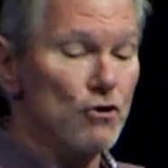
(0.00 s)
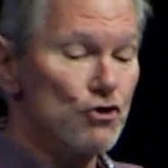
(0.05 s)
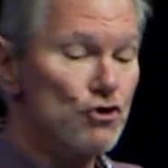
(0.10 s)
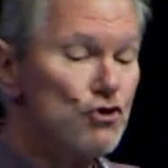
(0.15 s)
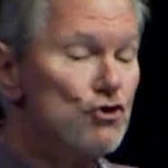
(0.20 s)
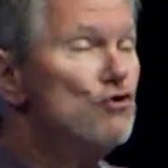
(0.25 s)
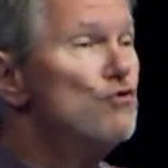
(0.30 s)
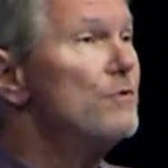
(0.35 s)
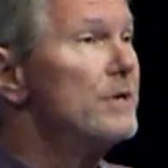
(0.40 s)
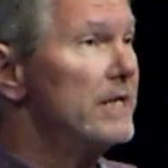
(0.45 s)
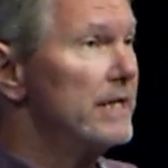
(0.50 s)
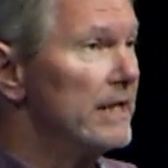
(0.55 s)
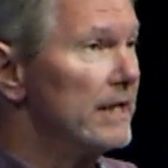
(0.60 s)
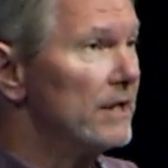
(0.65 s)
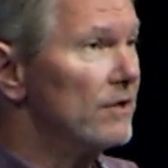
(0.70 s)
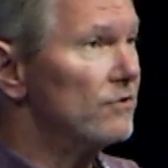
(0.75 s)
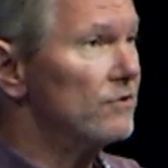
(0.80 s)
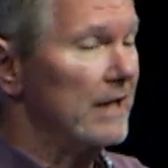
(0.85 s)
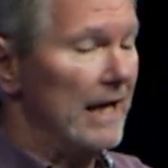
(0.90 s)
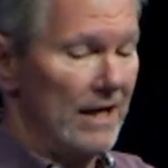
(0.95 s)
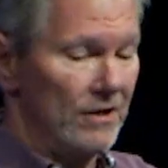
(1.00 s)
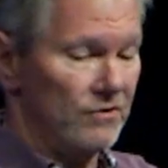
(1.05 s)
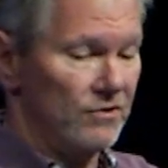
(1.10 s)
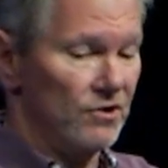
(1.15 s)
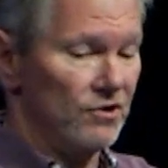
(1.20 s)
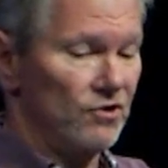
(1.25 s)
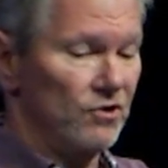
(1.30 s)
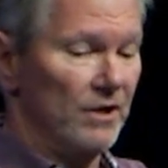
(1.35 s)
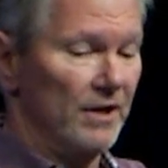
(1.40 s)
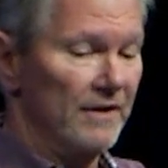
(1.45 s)
who he is as the
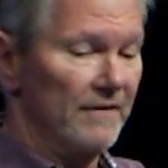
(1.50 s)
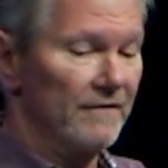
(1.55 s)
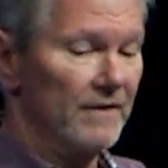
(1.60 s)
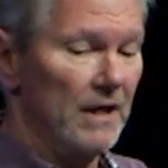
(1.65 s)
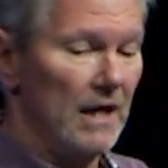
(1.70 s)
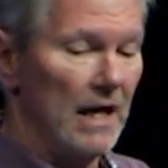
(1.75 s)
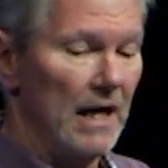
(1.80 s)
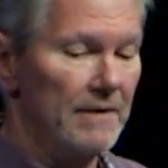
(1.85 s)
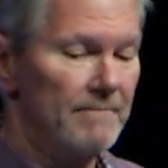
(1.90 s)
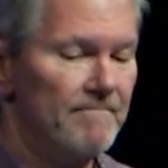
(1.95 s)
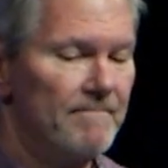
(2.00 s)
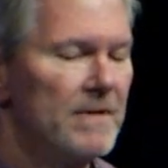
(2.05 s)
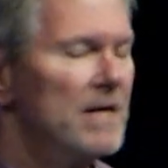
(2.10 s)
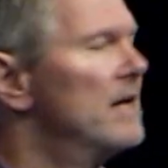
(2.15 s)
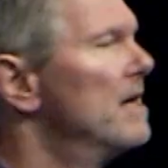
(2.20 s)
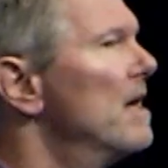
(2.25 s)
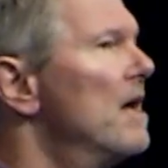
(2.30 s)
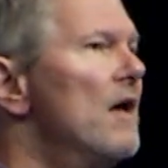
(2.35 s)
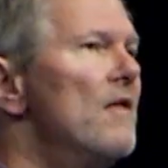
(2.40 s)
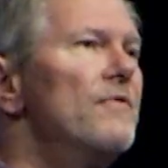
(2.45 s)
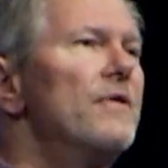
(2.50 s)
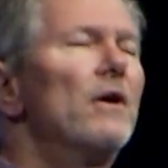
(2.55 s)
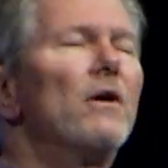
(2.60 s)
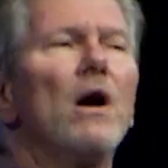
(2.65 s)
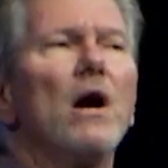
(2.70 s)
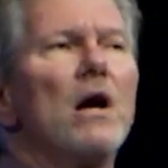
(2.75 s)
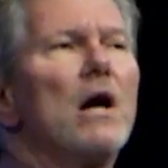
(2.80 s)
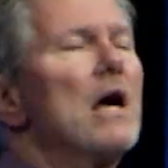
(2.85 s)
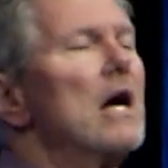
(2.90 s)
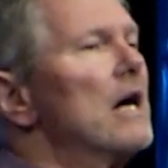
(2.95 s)
Son of God. There
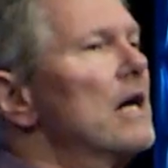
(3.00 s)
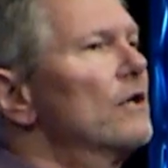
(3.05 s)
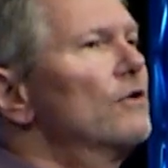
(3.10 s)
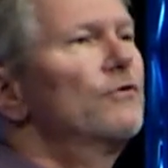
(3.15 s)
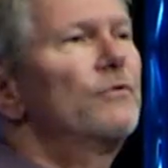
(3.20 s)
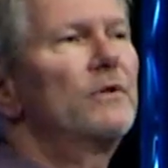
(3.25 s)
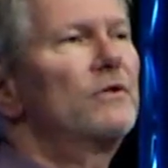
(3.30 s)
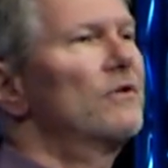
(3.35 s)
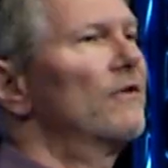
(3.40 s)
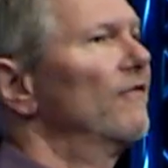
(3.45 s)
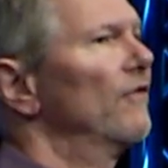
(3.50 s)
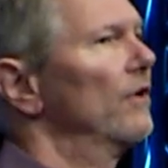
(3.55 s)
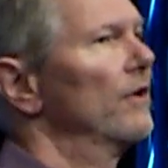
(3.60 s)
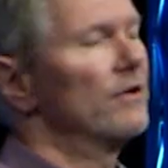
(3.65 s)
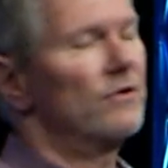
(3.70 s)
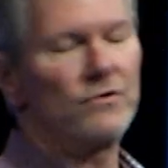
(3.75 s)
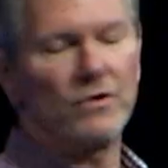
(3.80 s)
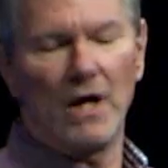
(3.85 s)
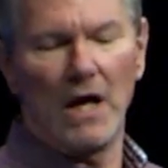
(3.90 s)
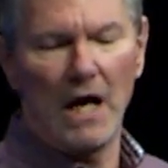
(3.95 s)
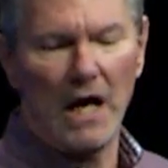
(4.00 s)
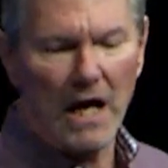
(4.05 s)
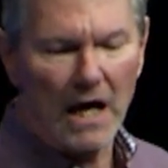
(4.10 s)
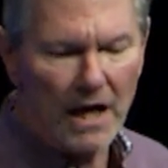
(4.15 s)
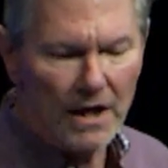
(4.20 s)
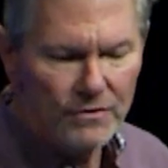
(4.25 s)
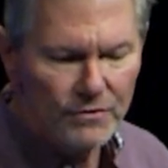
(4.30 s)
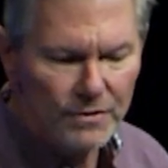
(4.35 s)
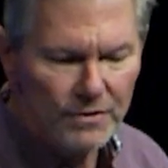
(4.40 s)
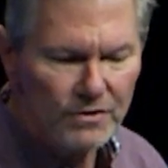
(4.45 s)
are hundreds of hurts,
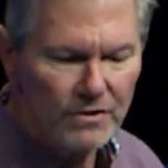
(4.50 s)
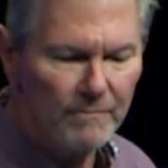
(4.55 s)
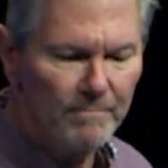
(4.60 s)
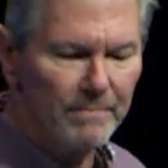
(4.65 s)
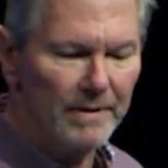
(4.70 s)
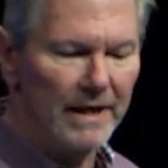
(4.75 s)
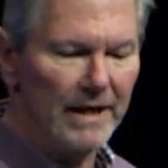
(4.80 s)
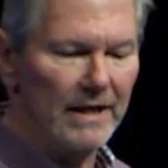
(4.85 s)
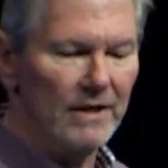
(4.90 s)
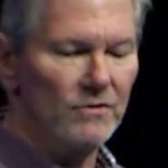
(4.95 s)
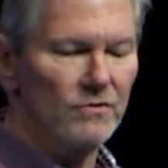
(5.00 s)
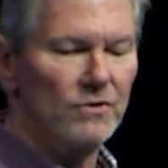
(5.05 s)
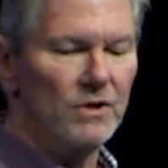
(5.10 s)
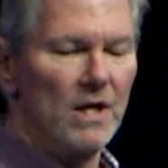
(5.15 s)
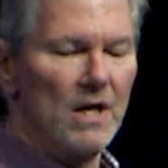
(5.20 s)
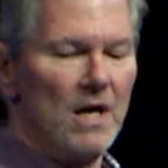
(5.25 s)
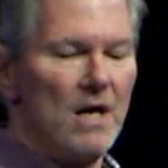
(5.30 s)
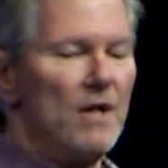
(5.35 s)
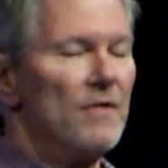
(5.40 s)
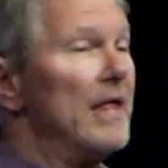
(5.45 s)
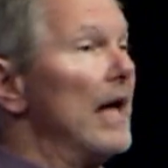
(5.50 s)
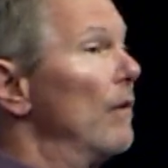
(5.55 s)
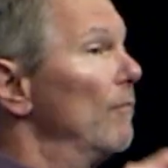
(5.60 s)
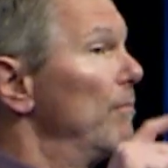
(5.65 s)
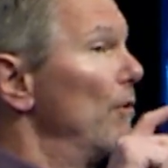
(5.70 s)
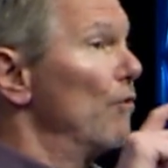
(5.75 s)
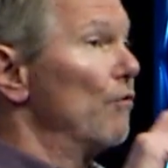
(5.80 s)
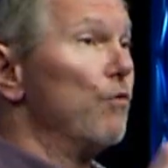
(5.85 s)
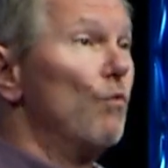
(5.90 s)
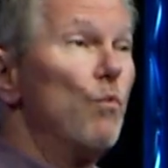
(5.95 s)
hundreds of pains that
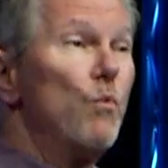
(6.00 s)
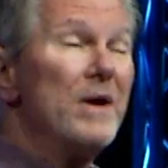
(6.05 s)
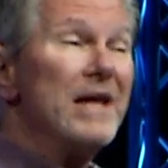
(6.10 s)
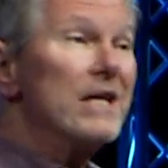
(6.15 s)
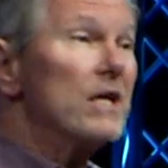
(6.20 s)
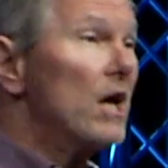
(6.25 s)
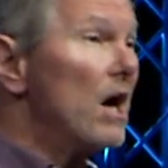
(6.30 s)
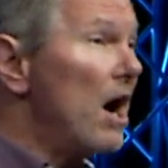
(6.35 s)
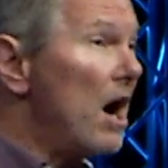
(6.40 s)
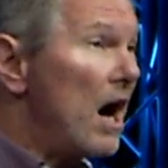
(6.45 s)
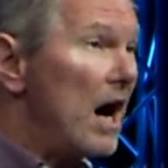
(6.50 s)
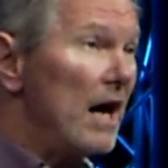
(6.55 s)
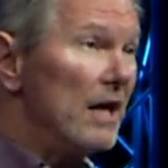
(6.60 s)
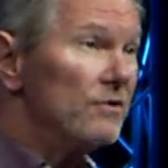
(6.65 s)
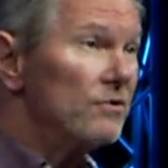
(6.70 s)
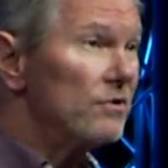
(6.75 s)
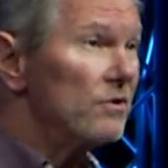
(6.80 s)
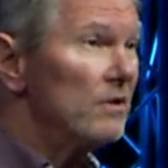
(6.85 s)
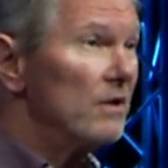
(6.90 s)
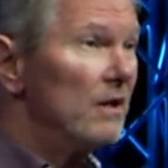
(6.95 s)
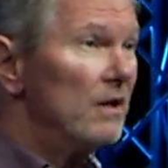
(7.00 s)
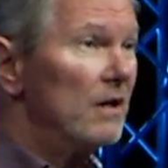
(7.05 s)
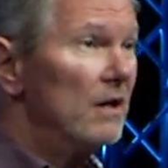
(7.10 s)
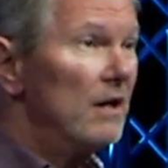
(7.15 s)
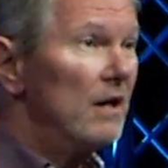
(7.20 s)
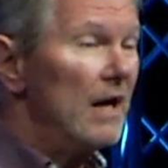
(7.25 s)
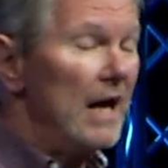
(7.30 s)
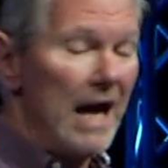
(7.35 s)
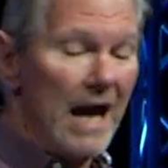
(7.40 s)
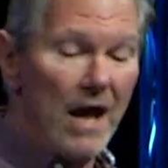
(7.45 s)
both we cause
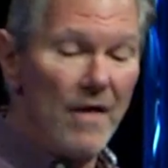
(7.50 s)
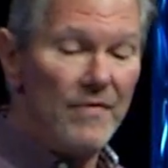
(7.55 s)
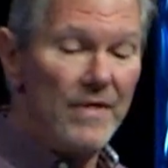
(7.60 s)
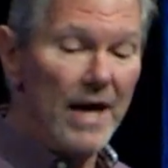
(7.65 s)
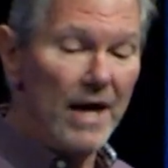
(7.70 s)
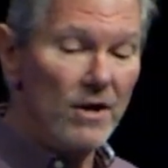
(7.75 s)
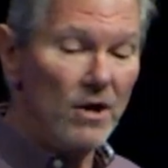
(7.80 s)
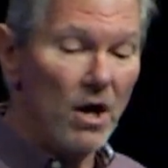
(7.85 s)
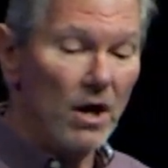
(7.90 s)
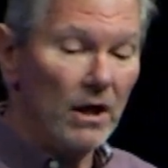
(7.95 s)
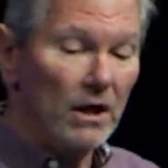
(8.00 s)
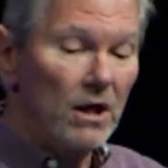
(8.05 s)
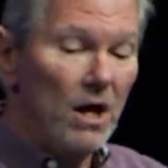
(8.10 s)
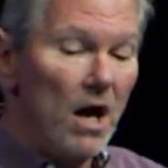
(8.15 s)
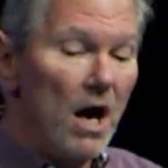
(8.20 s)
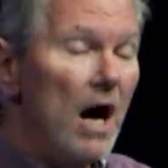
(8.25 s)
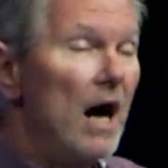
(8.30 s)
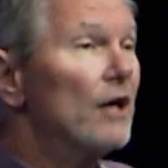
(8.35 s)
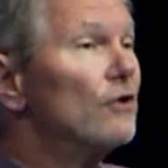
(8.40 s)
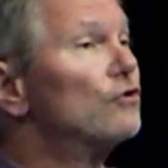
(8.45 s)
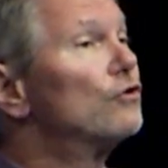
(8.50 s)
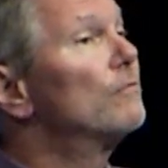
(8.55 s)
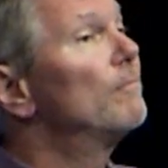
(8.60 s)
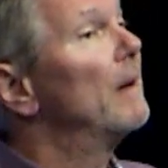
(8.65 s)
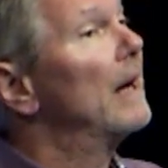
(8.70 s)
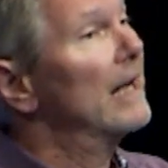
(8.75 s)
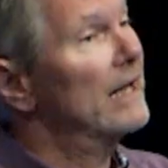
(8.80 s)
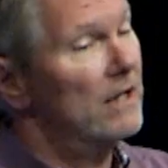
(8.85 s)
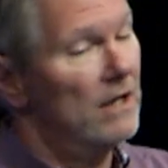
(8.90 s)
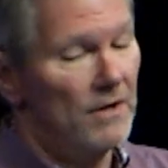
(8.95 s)
and that are caused
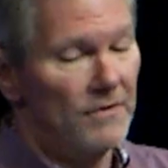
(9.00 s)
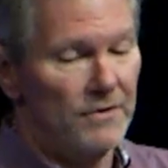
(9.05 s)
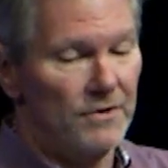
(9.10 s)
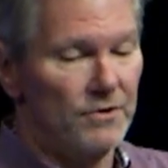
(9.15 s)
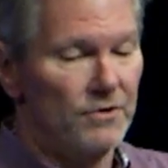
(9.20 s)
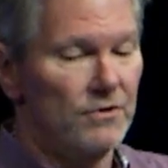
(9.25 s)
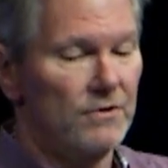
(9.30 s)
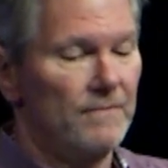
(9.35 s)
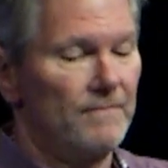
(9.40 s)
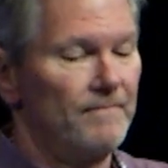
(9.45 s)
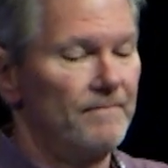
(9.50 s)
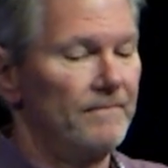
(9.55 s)
by others.